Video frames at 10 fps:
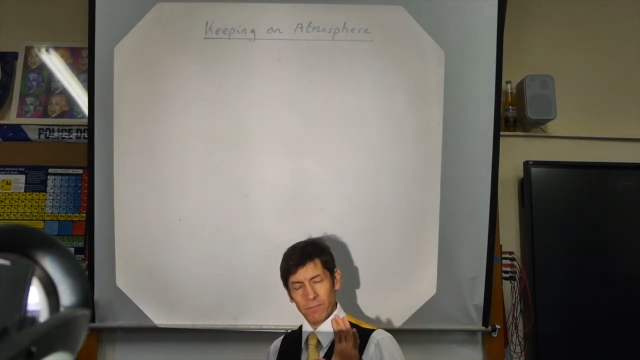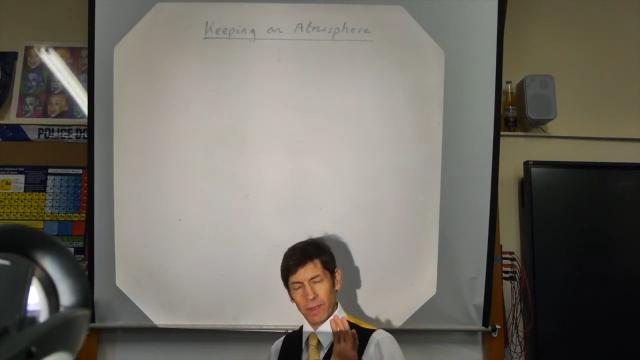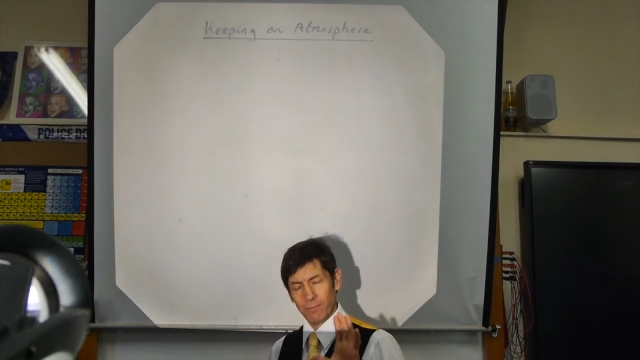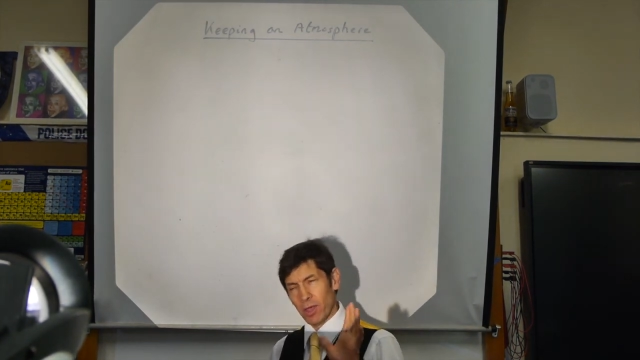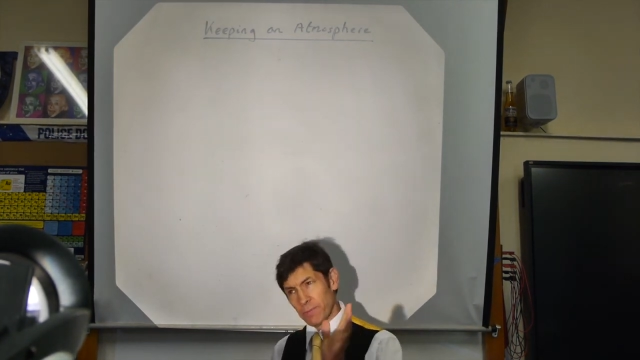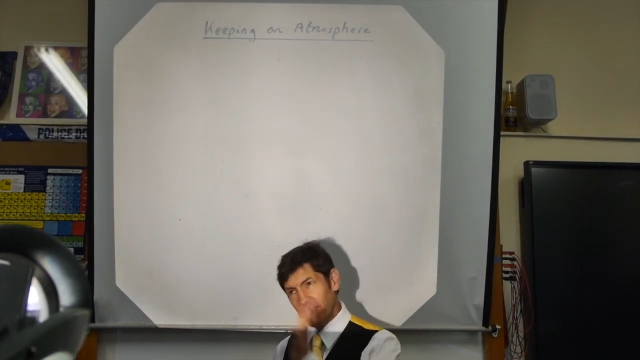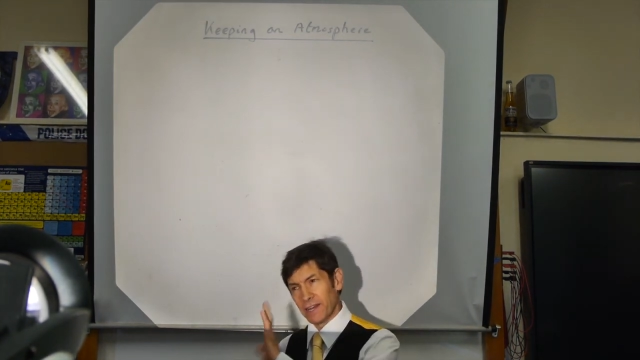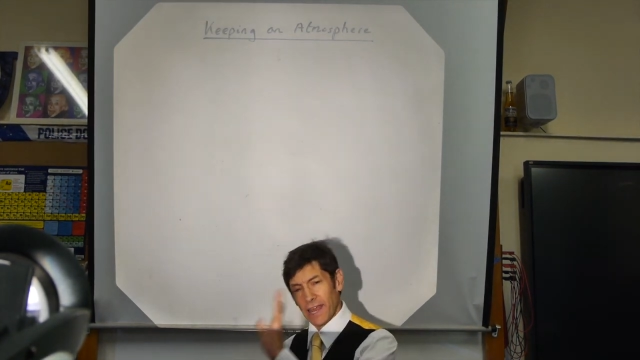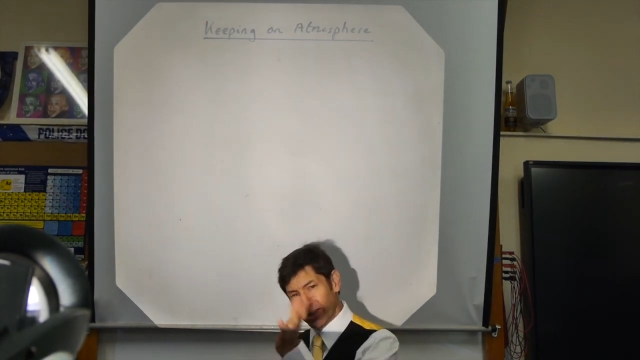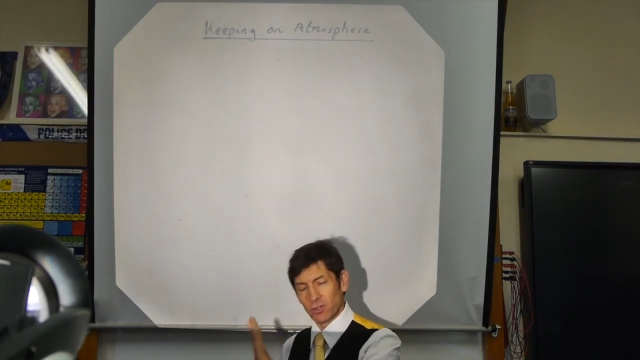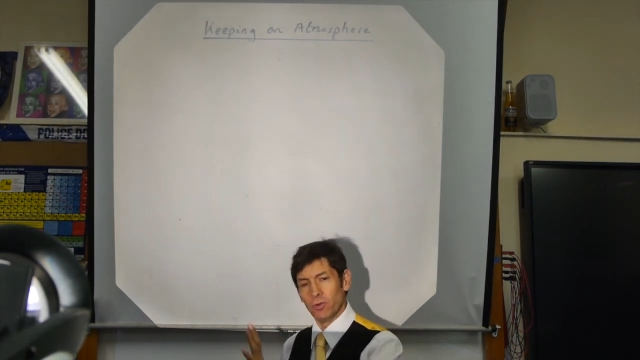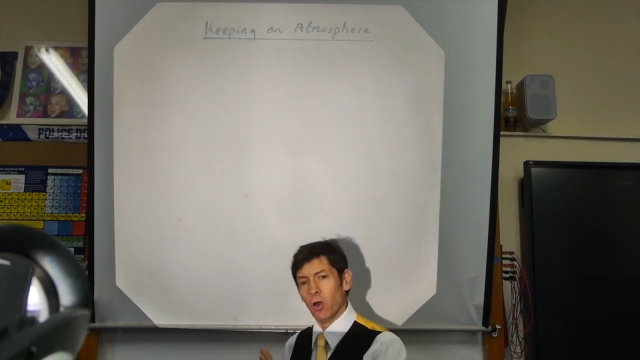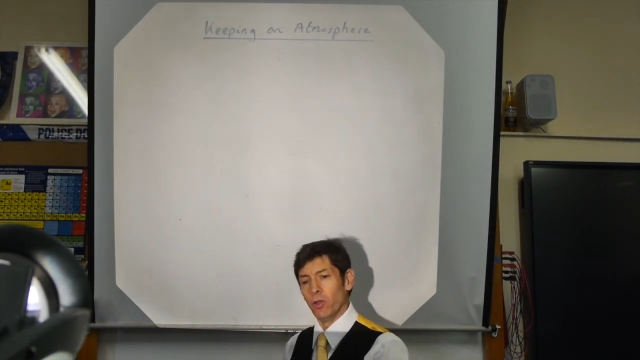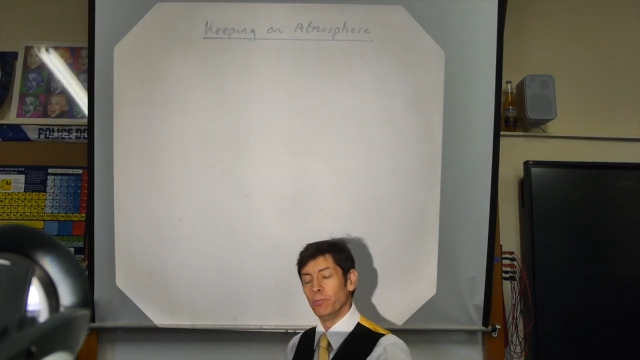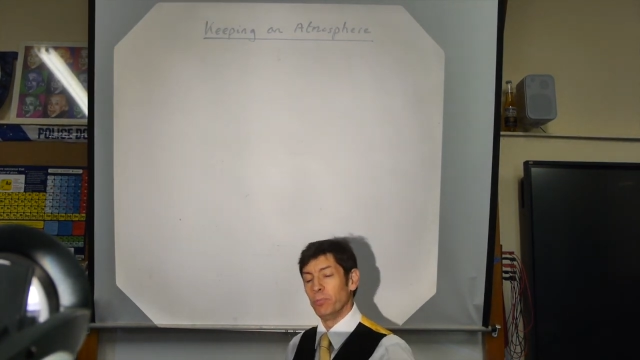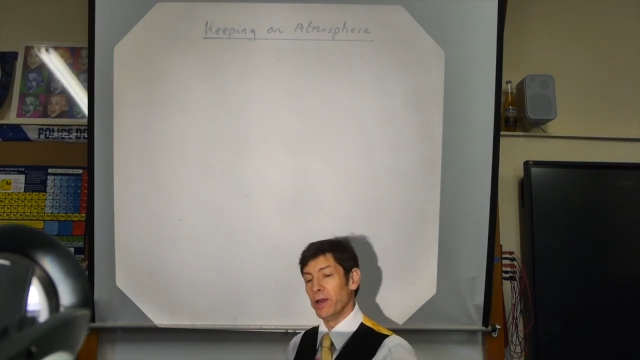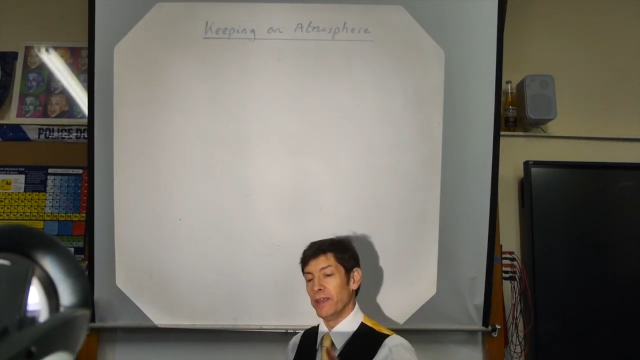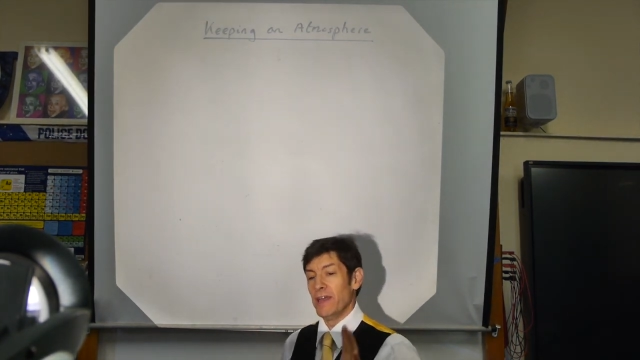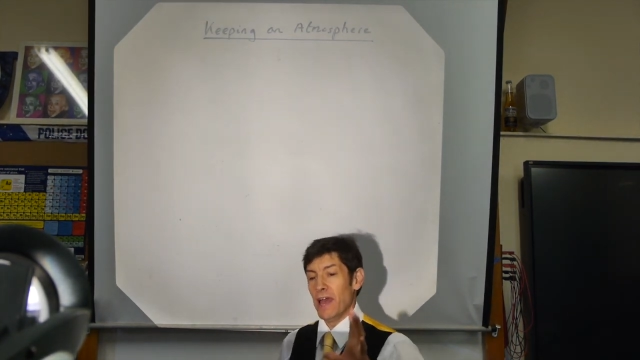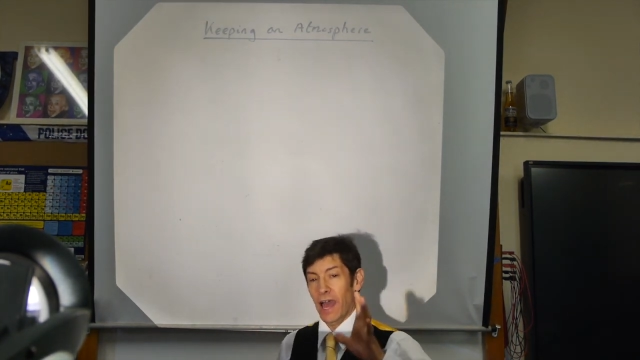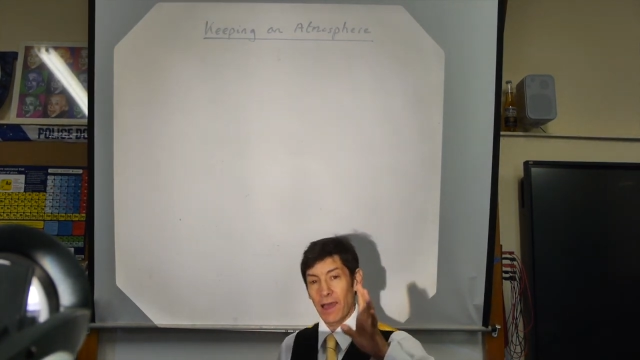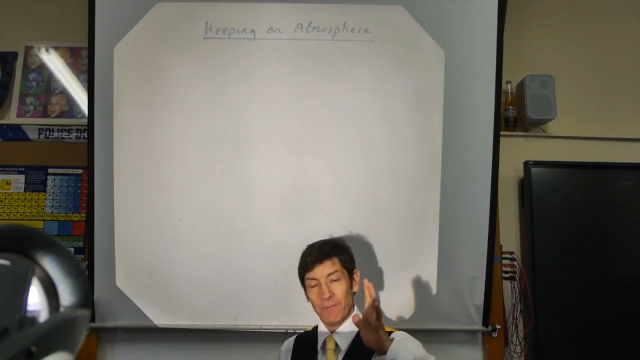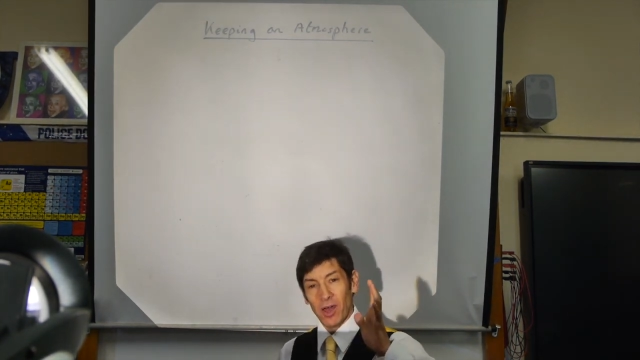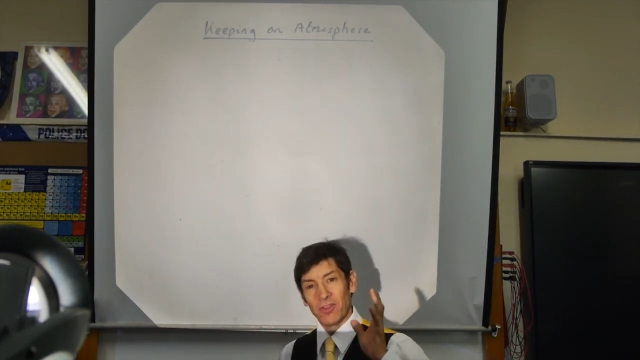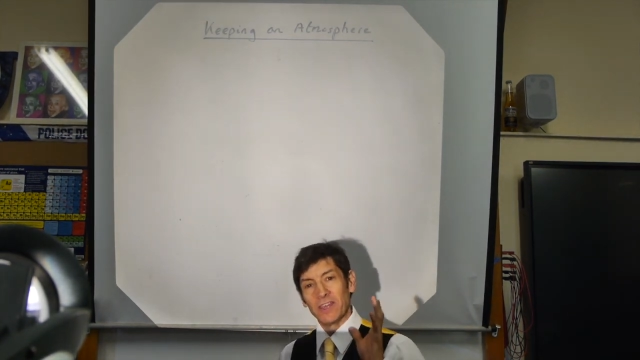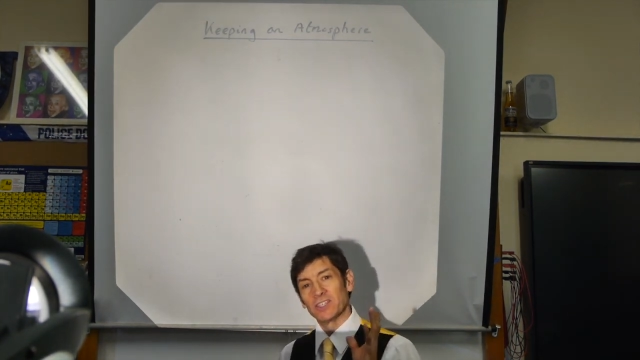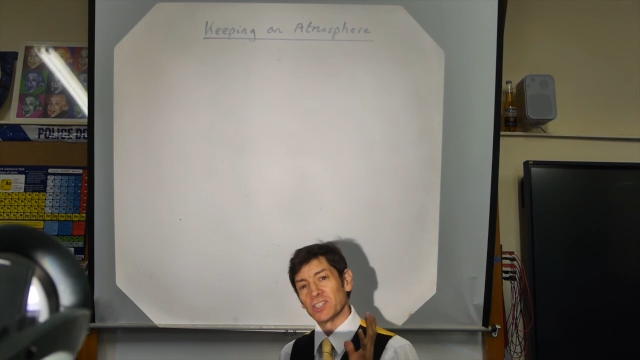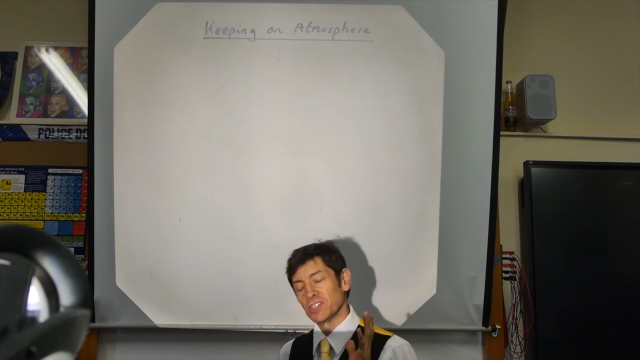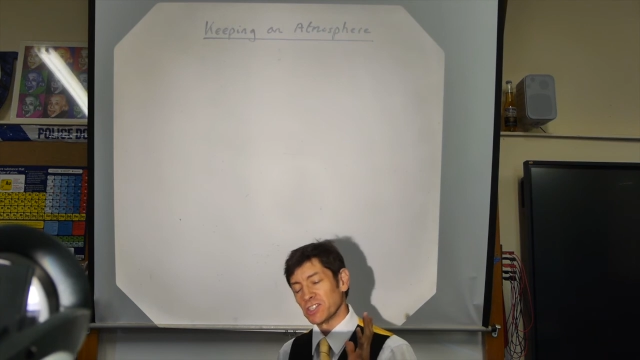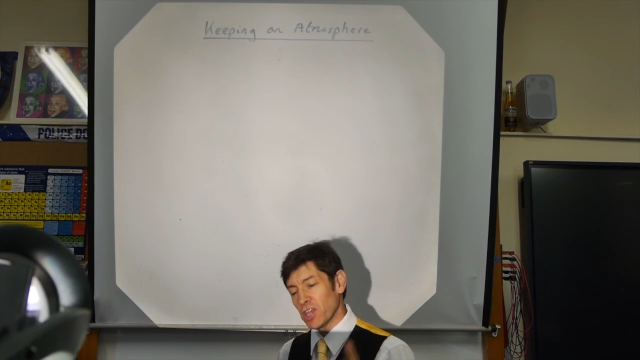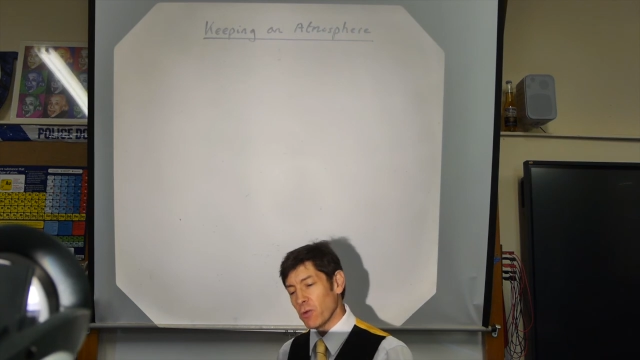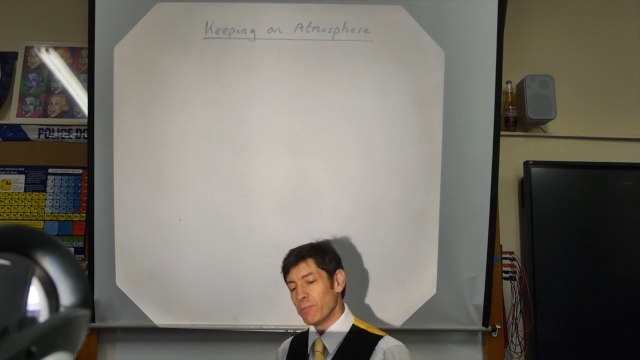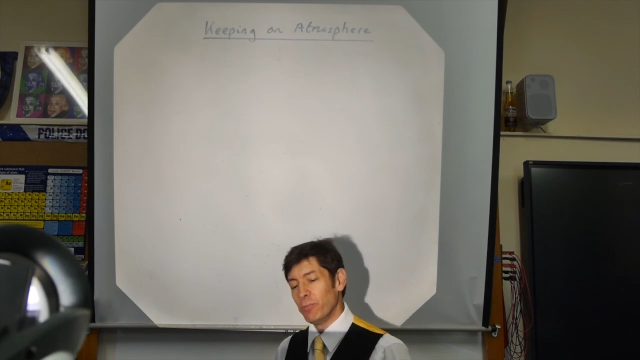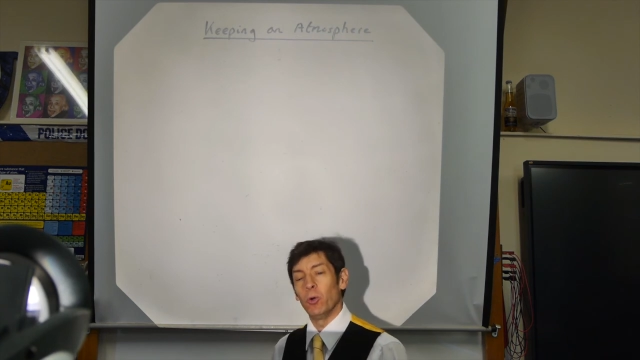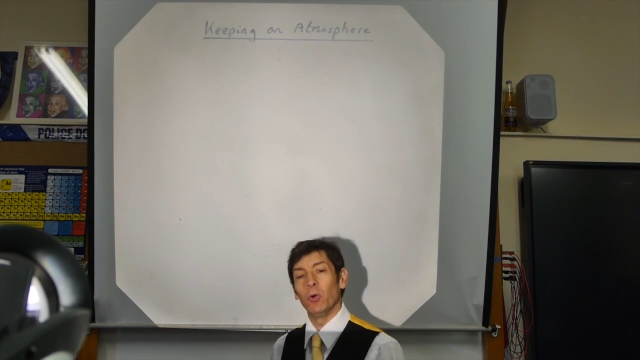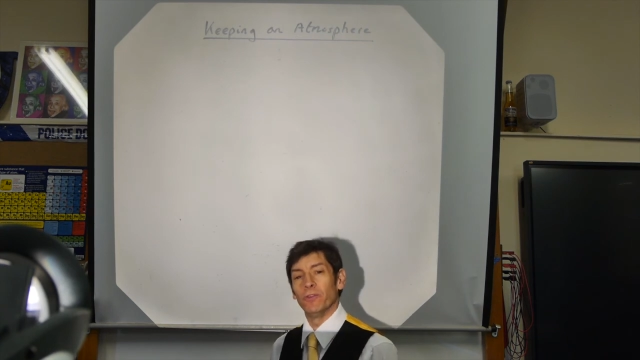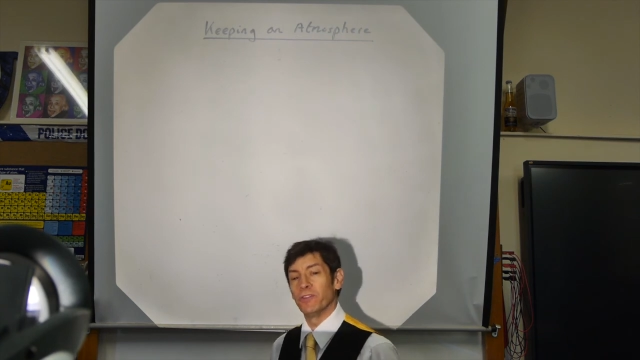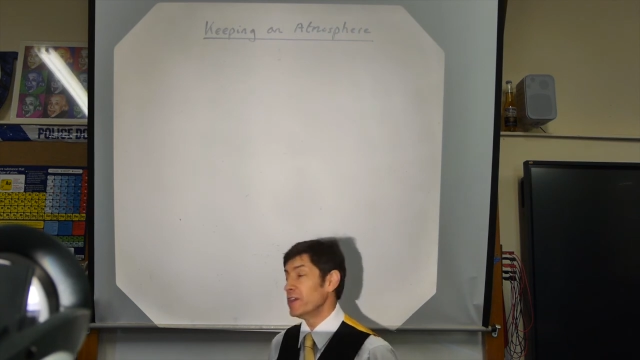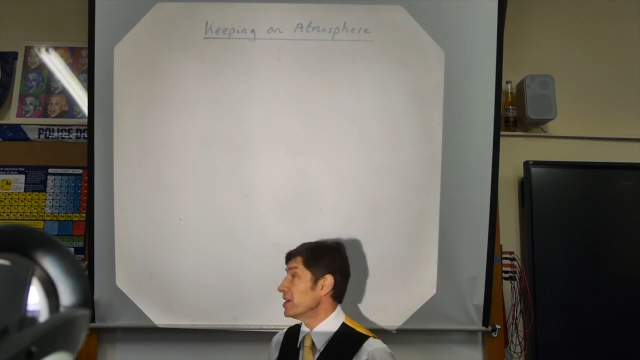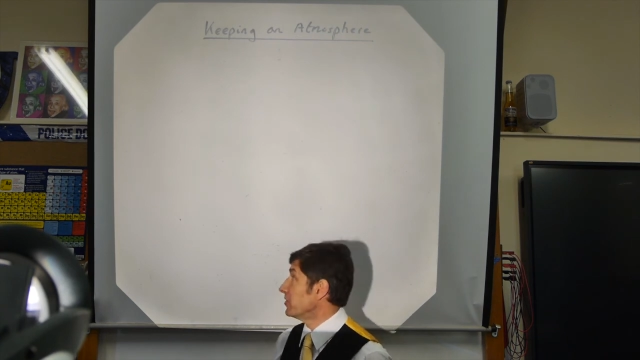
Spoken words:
It might be in later on, but I think it's so important